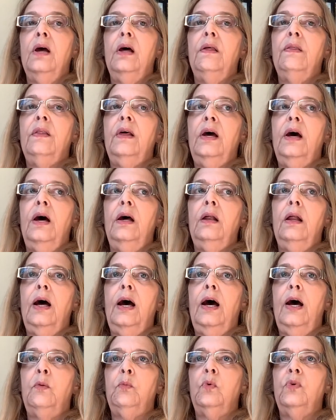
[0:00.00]
that
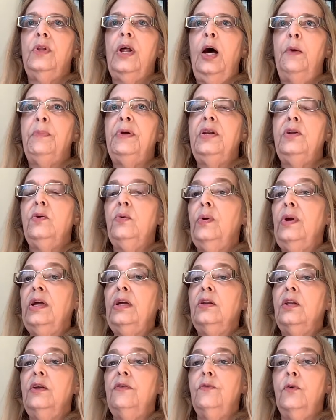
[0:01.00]
I will not be
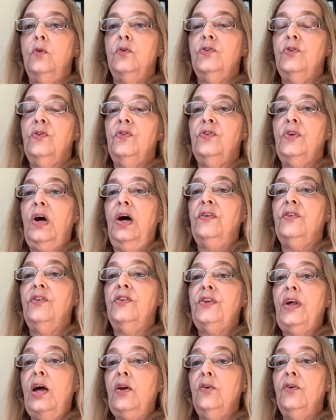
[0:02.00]
doing devotions on
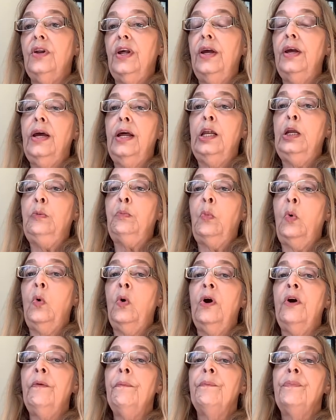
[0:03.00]
Saturday
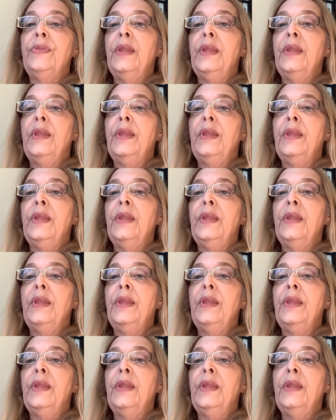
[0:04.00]
anymore.